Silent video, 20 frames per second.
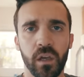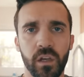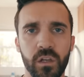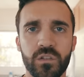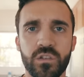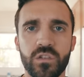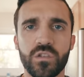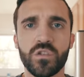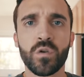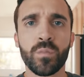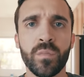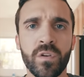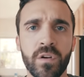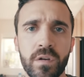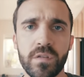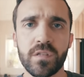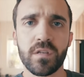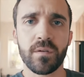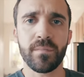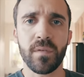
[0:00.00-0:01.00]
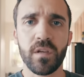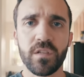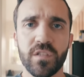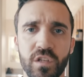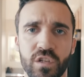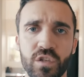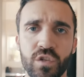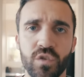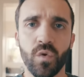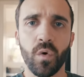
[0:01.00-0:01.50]
Consumerism is
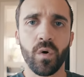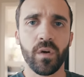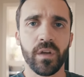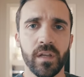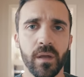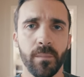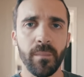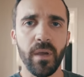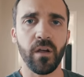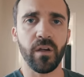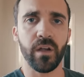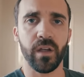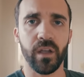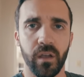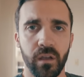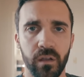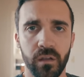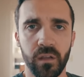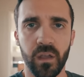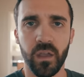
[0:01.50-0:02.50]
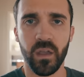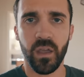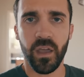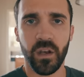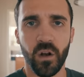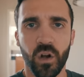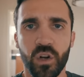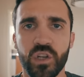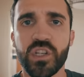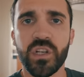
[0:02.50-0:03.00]
destroying America,
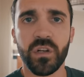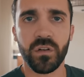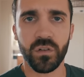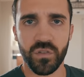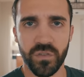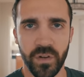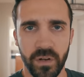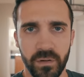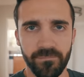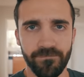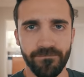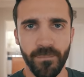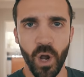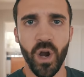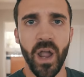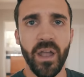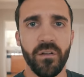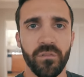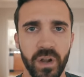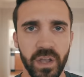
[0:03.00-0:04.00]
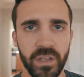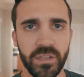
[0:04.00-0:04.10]
and our children are at